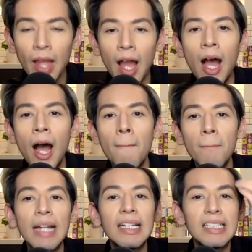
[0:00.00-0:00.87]
Um,
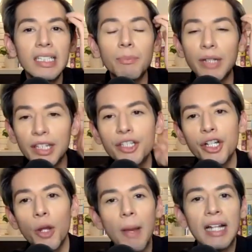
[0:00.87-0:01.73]
and it did bring the
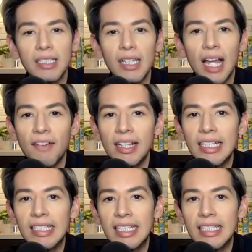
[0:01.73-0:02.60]
show back to life. I
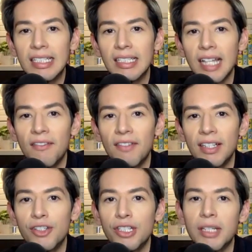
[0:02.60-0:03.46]
think season
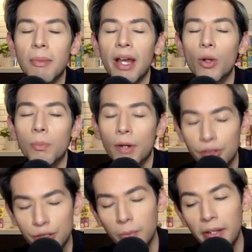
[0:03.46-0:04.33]
seven, just in my own
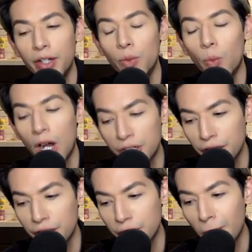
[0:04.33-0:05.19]
personal opinion, watching
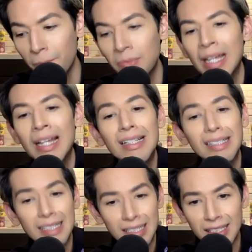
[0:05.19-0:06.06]
the show,
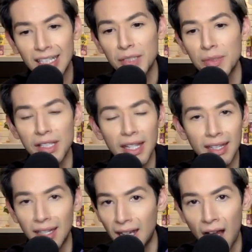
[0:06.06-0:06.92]
season six was
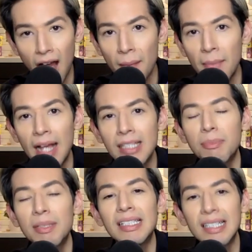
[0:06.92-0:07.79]
like a hot mess,
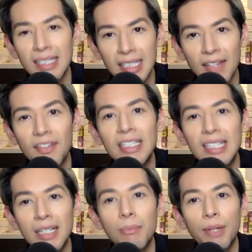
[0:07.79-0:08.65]
but season seven
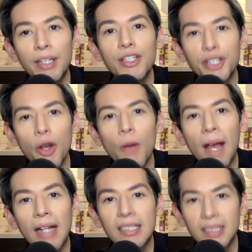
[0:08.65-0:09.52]
did bring the show
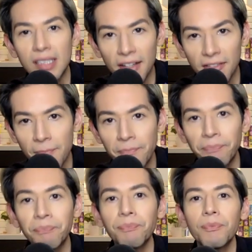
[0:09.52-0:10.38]
back to life.
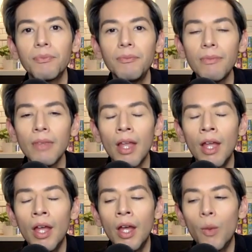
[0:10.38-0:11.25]

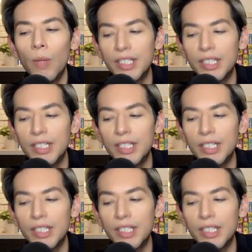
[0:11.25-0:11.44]
We